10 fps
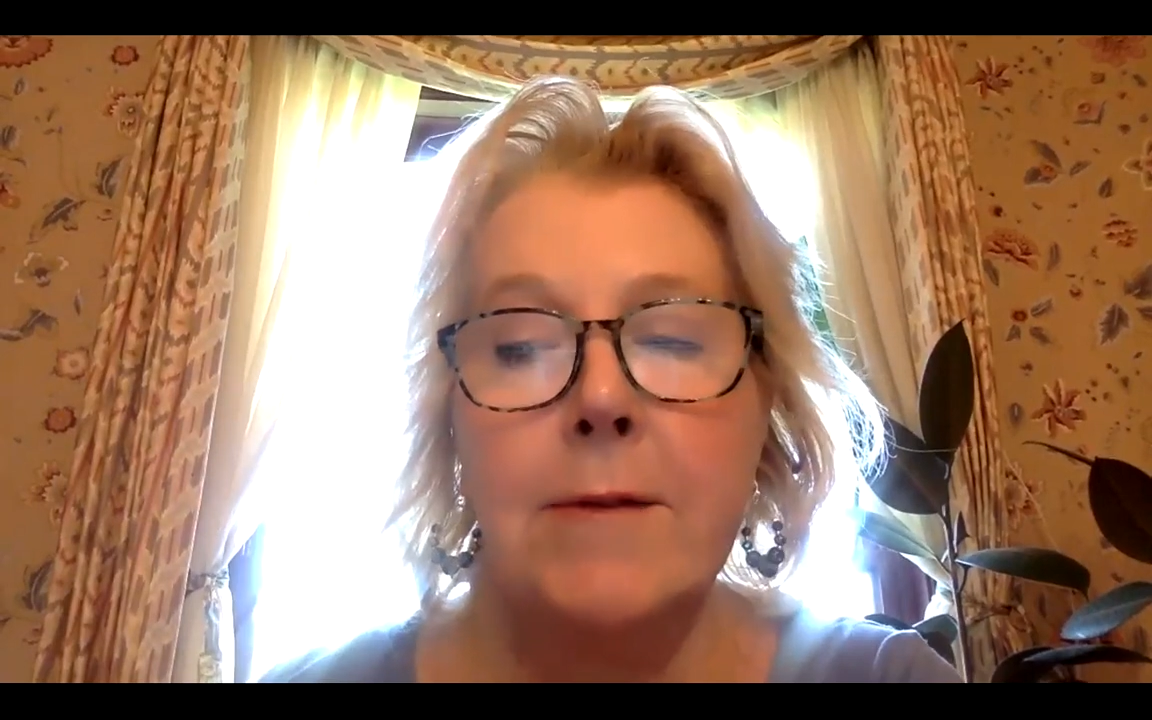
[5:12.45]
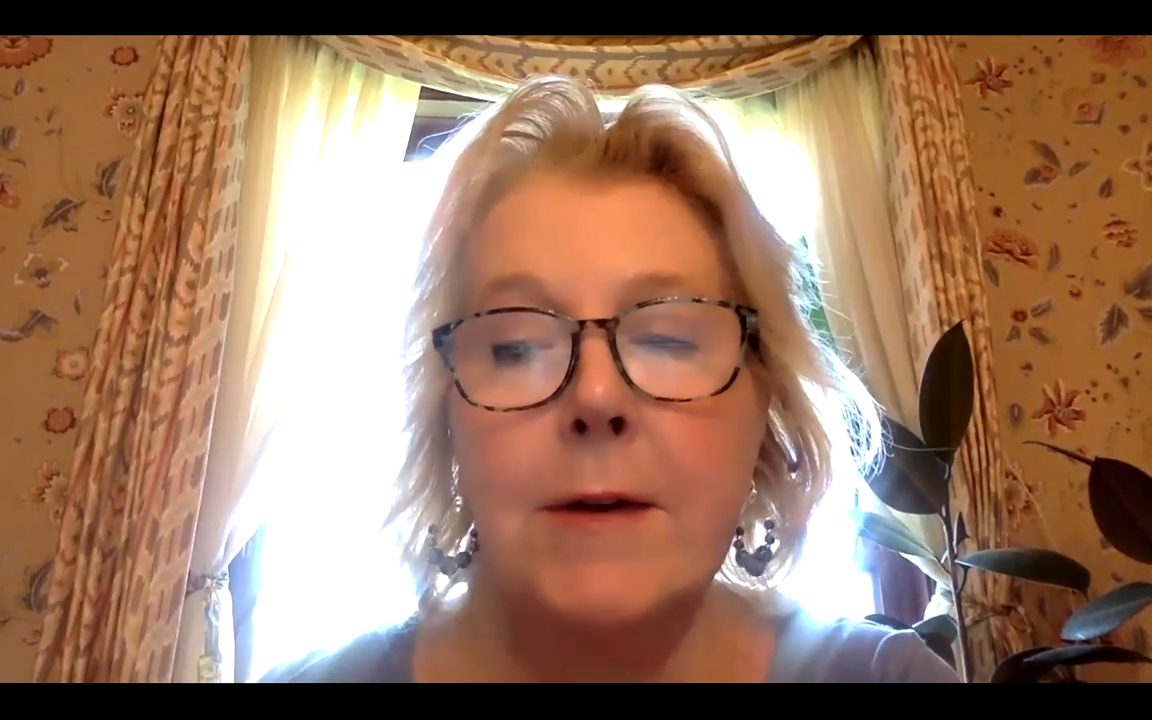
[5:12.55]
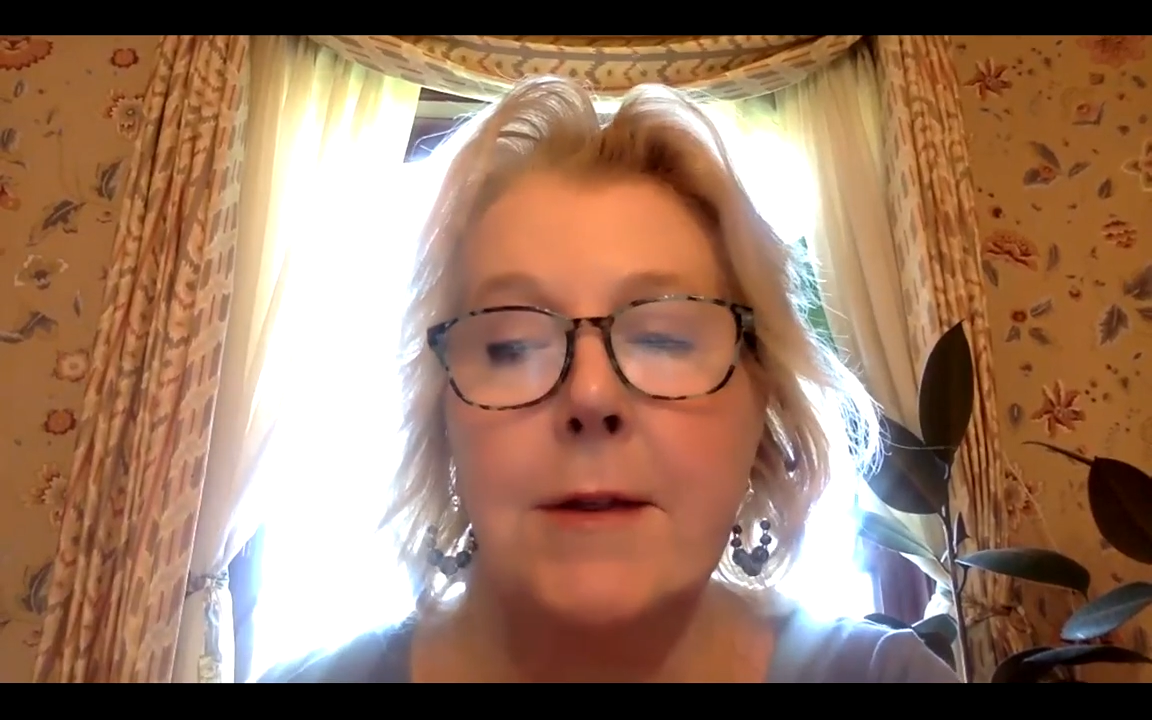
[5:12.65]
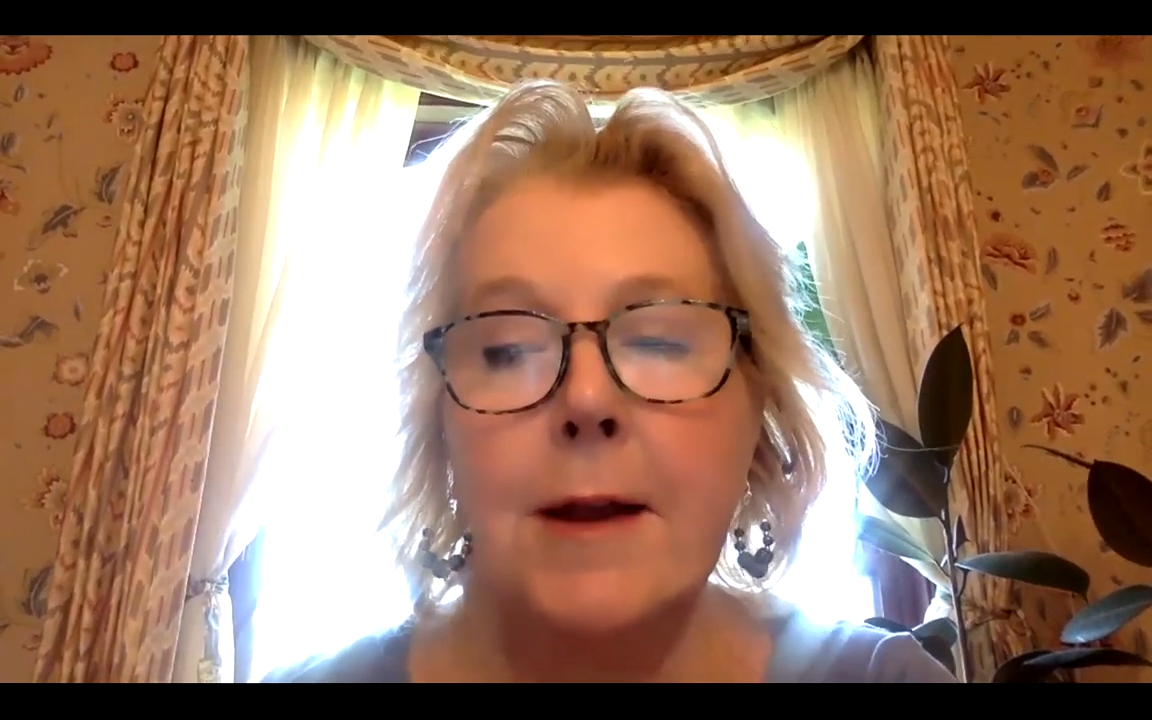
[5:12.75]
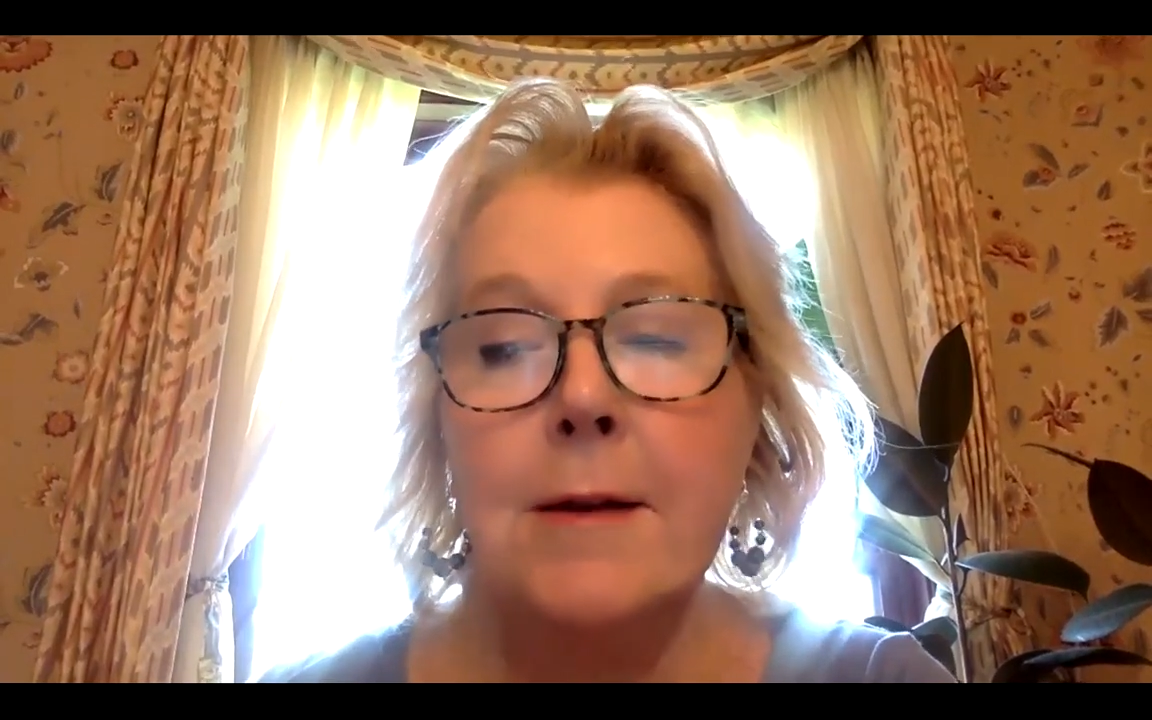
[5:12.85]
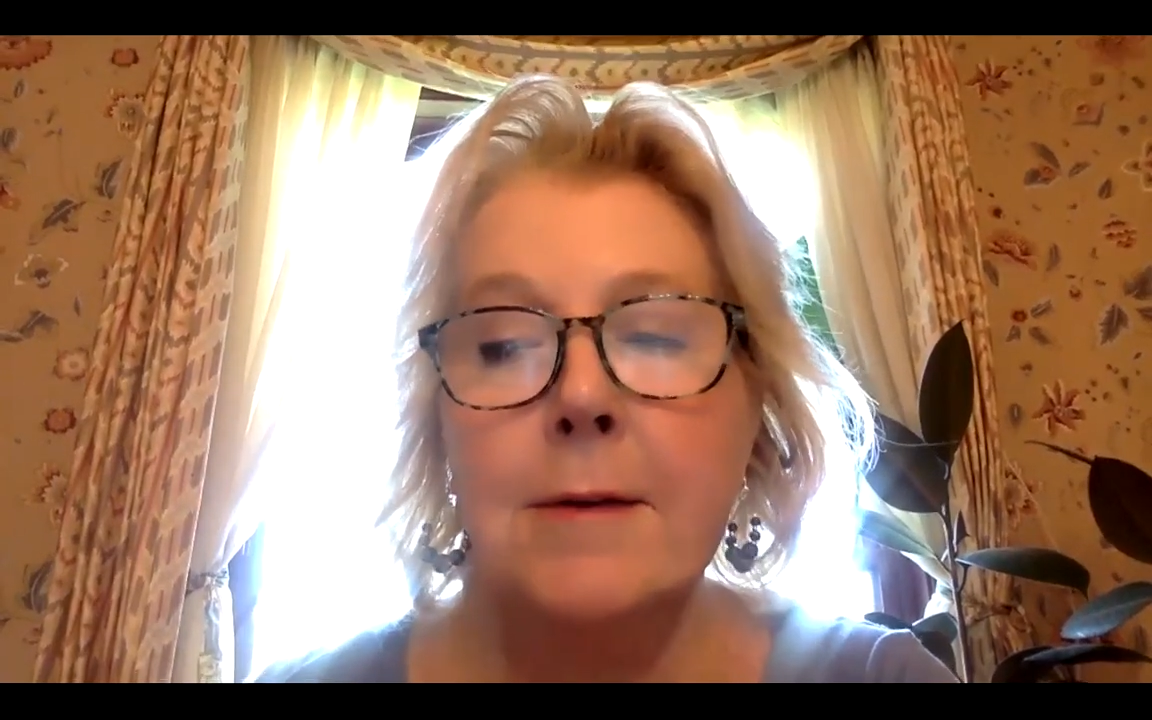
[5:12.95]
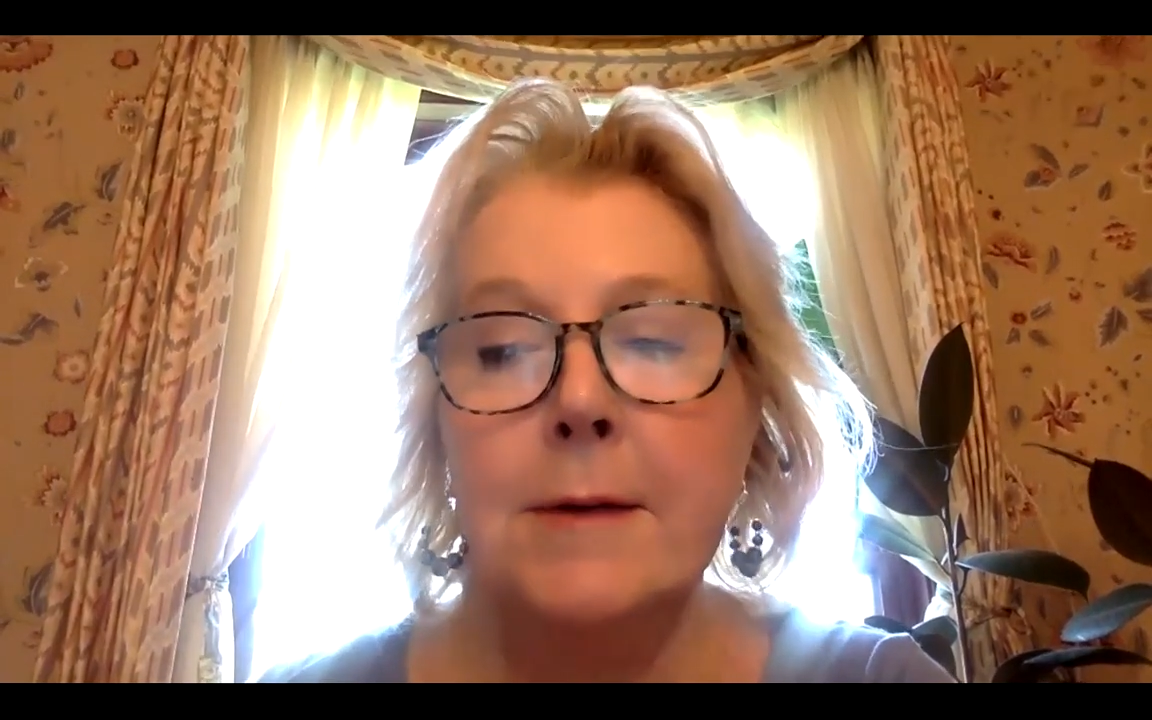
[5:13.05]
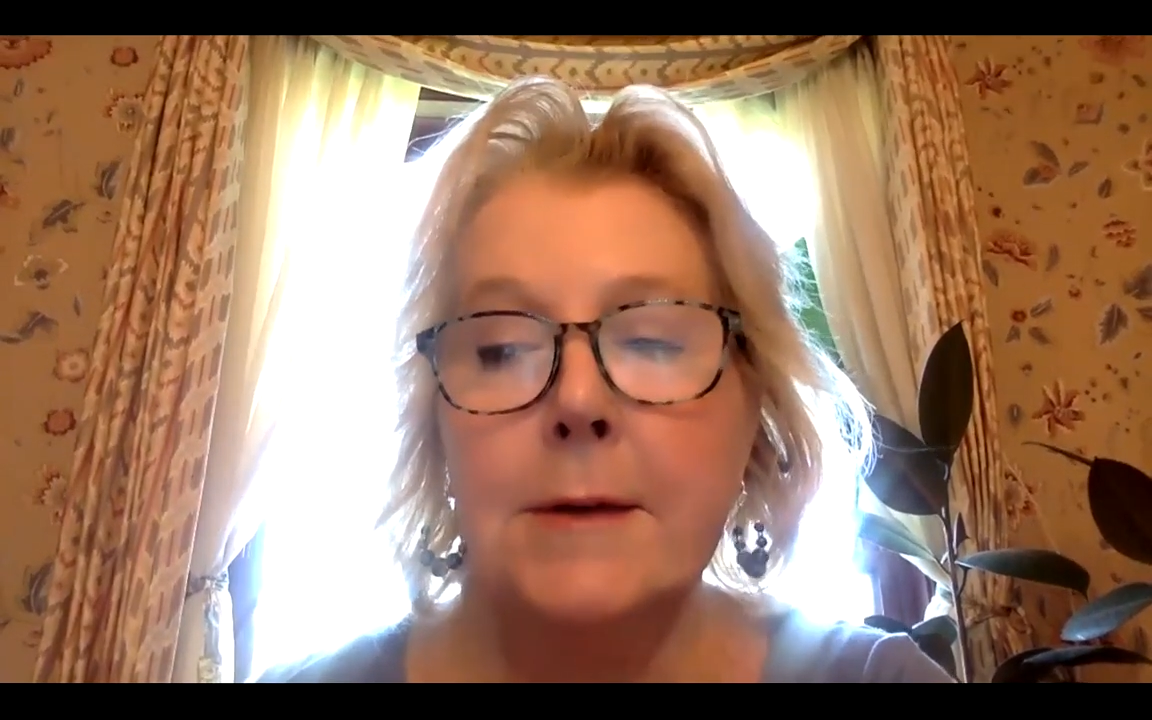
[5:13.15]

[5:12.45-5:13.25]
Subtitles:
everything.